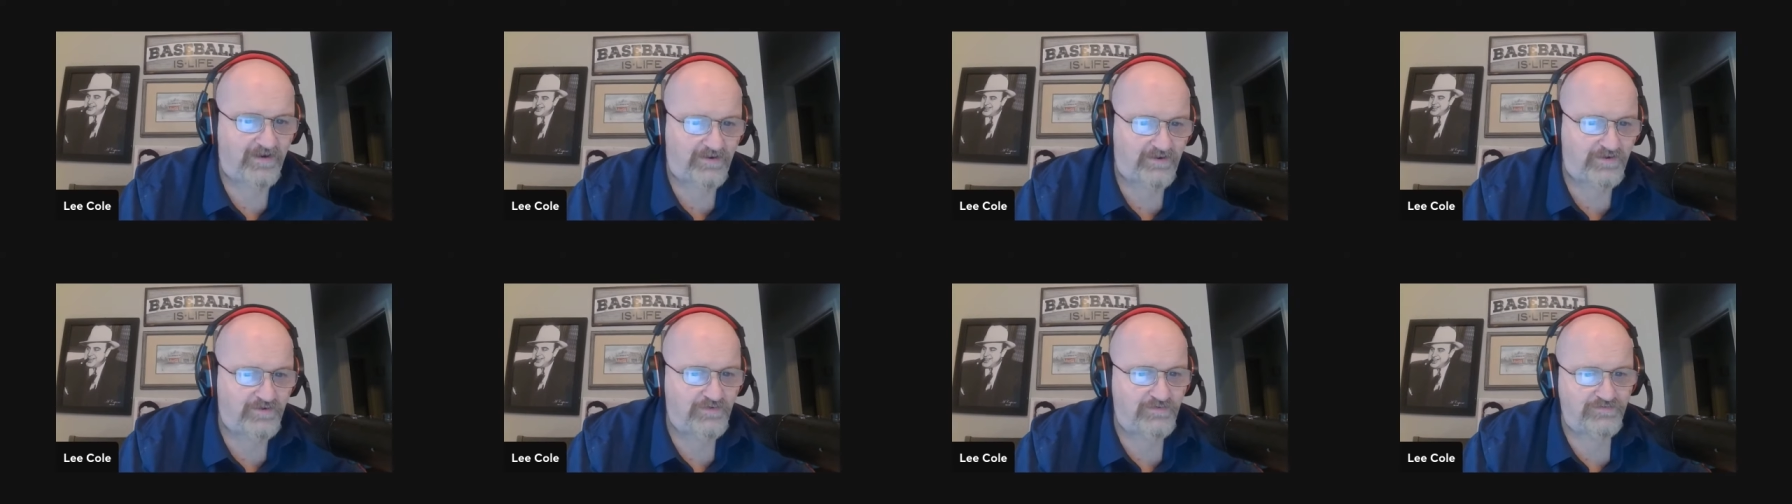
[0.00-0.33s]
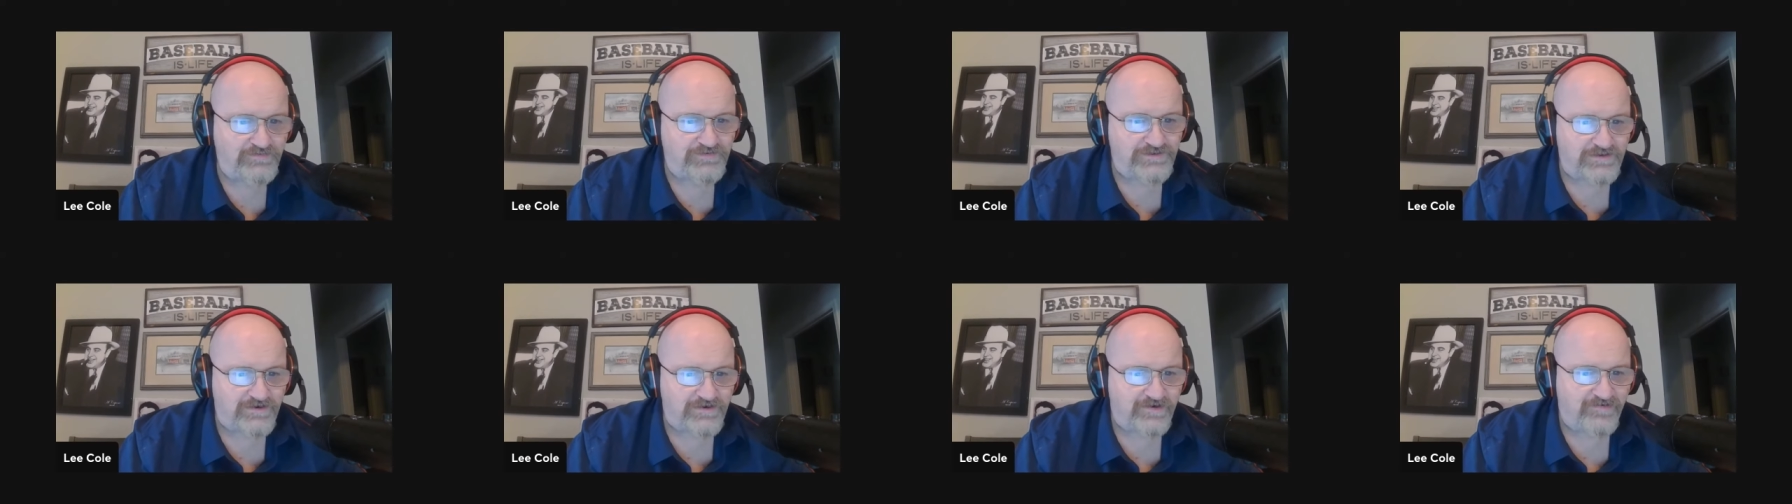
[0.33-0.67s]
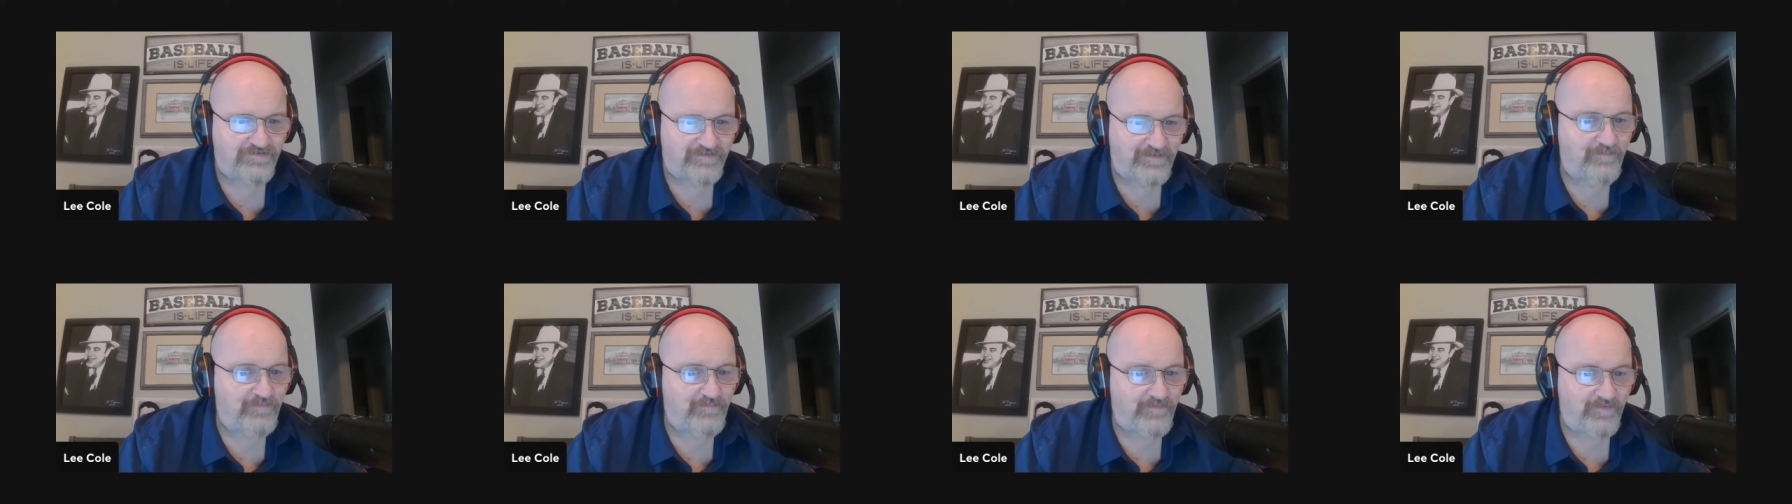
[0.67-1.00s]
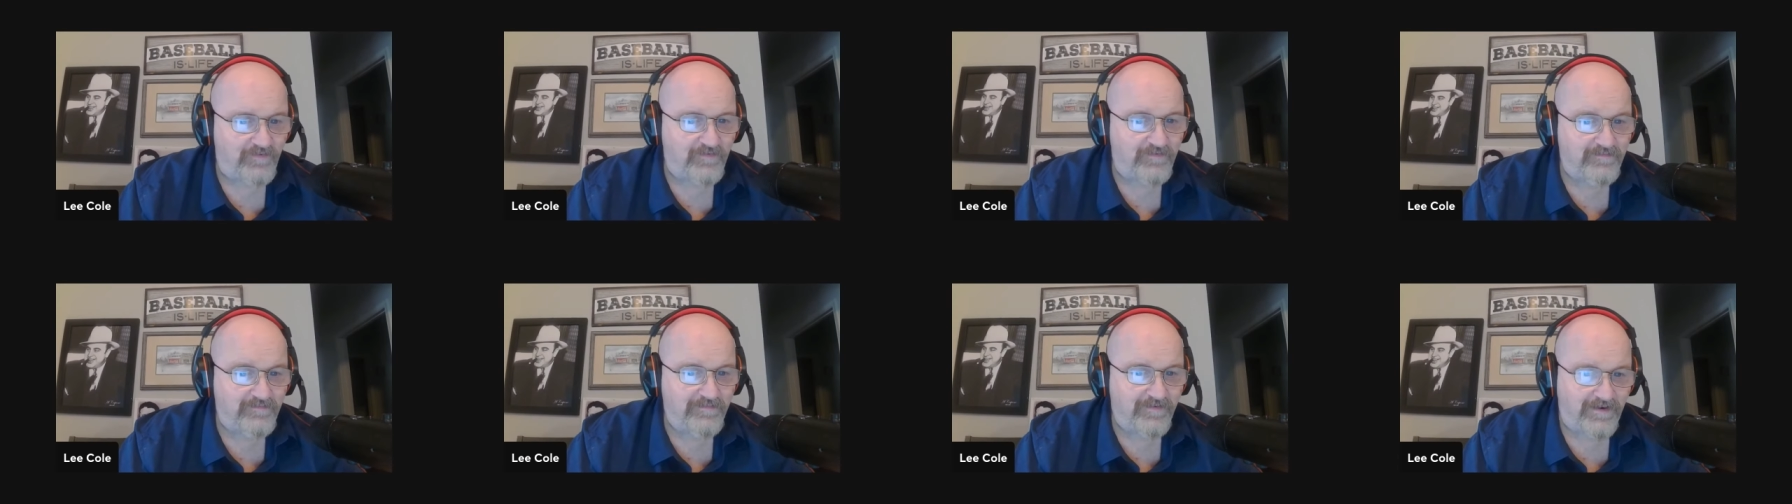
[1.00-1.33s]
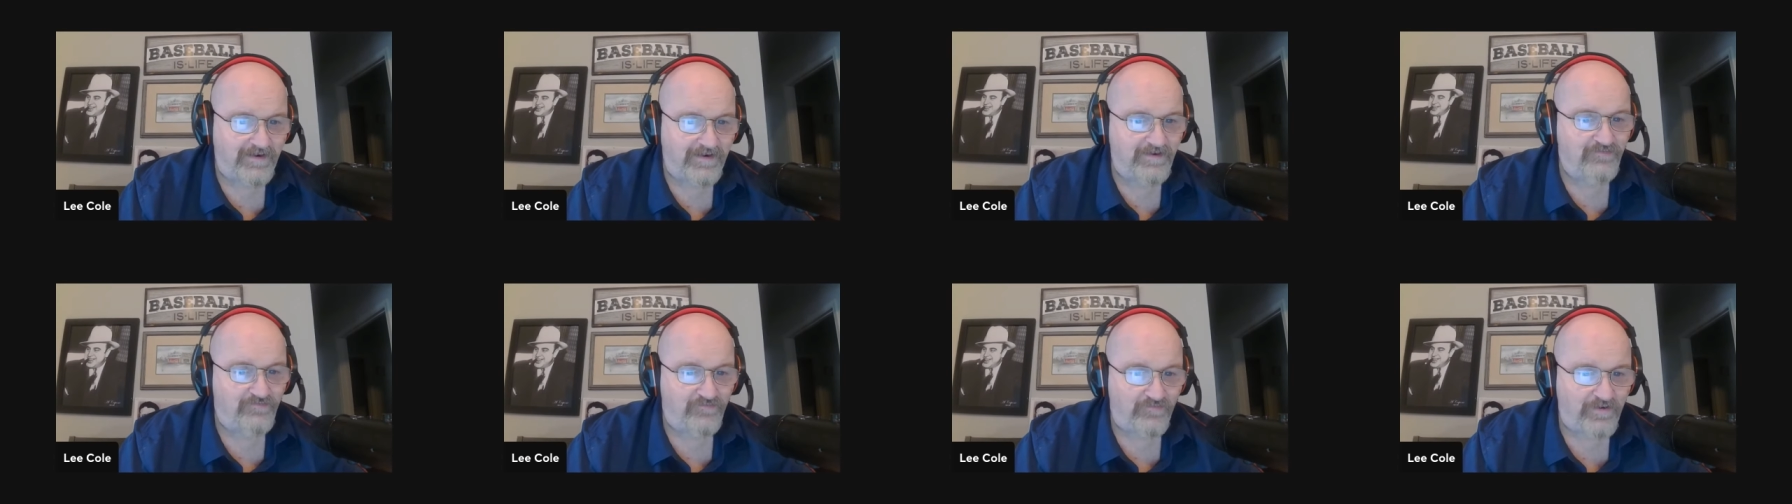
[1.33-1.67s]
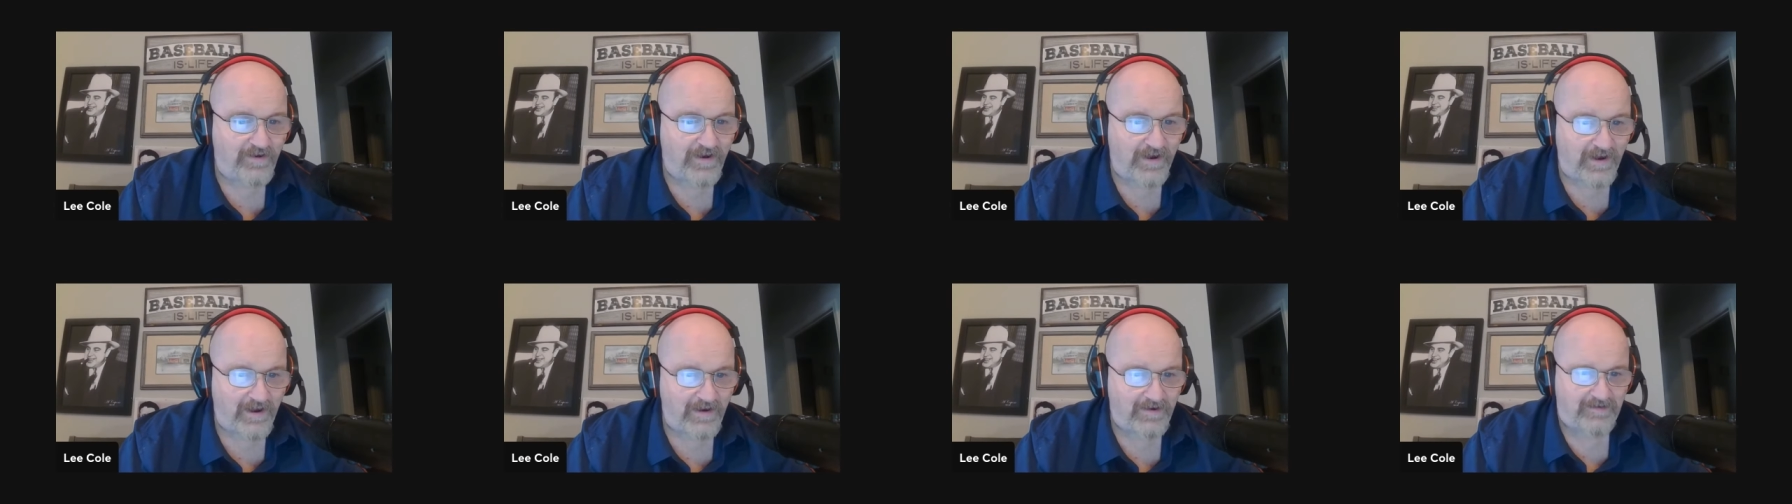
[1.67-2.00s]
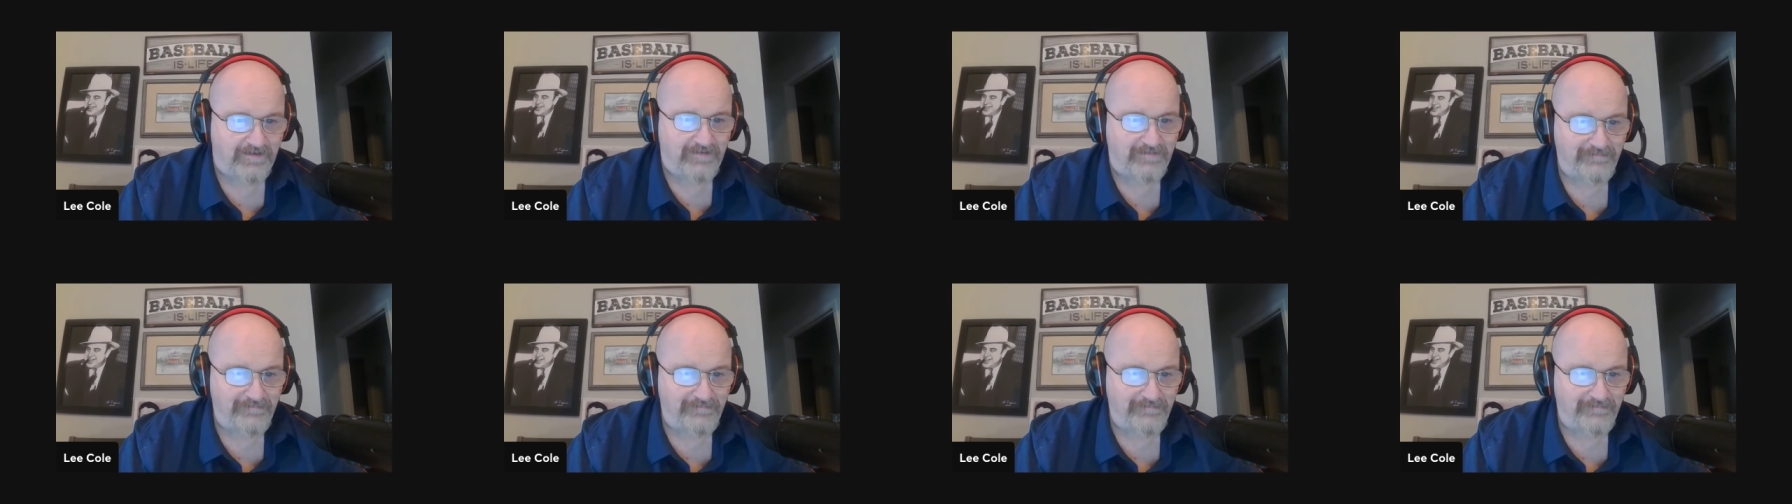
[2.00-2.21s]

and Gucci except Angel Gotti?